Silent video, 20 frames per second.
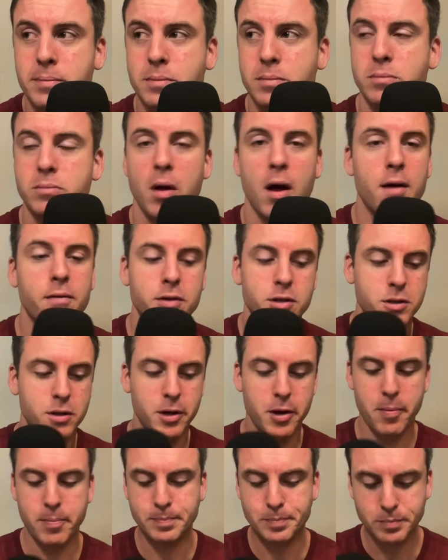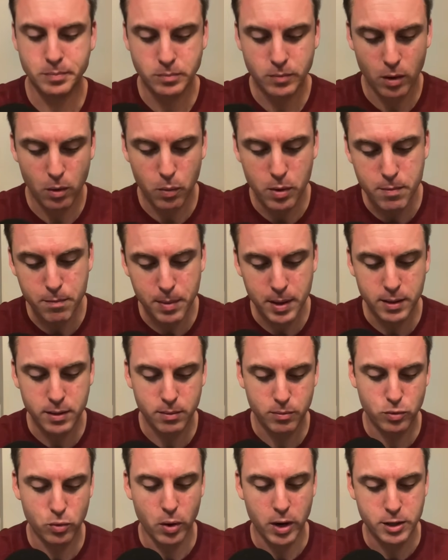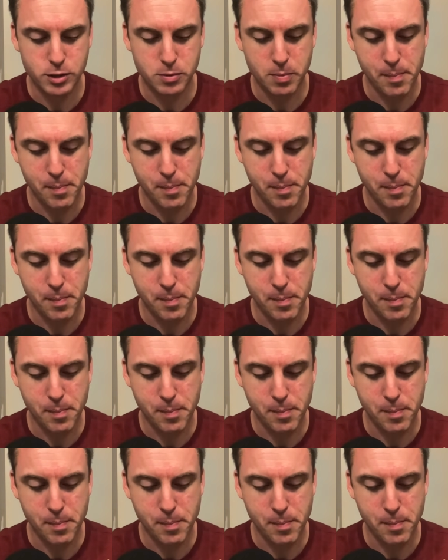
obviously we beat them twice.